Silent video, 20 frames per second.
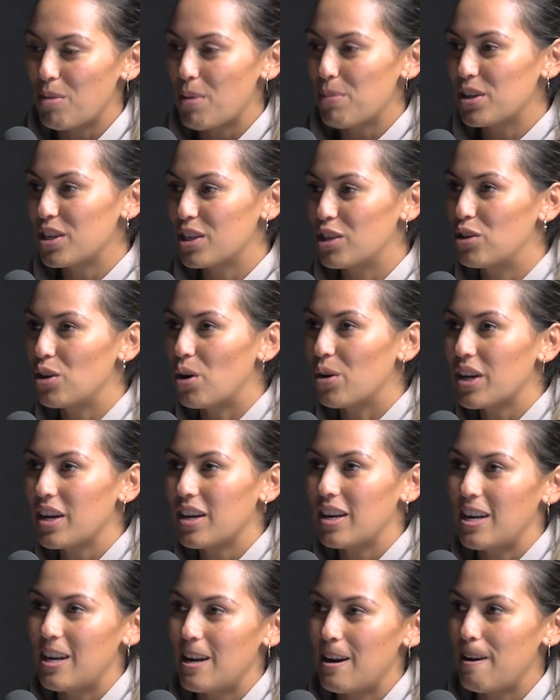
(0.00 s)
So I remember just
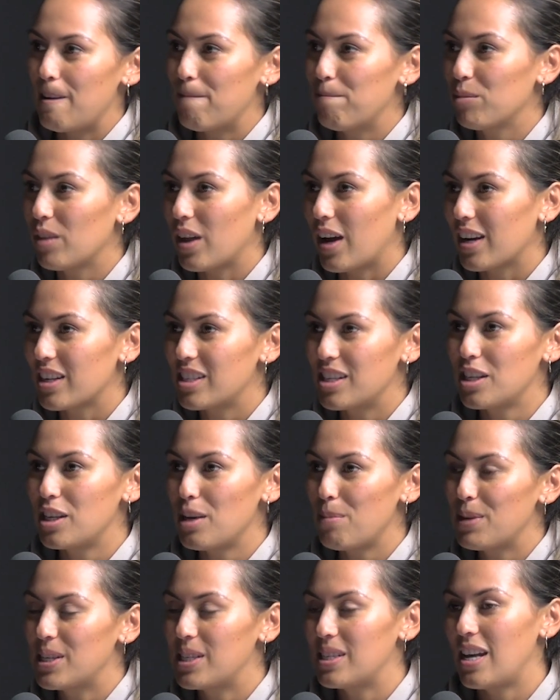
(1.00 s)
jogging in, like
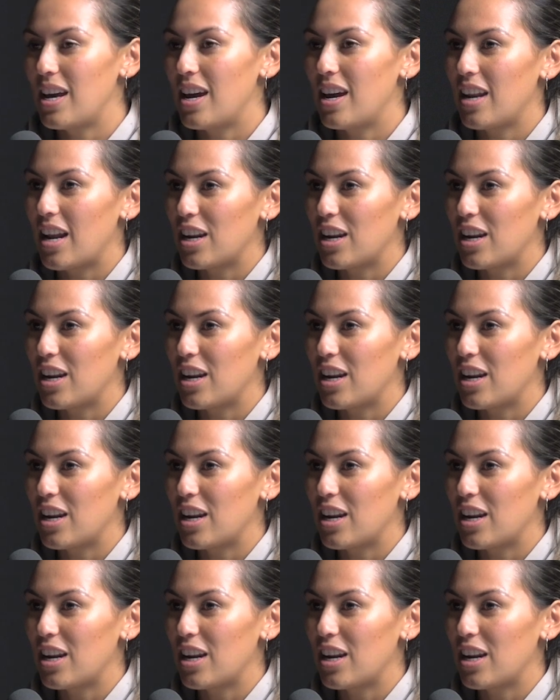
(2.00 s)
60%,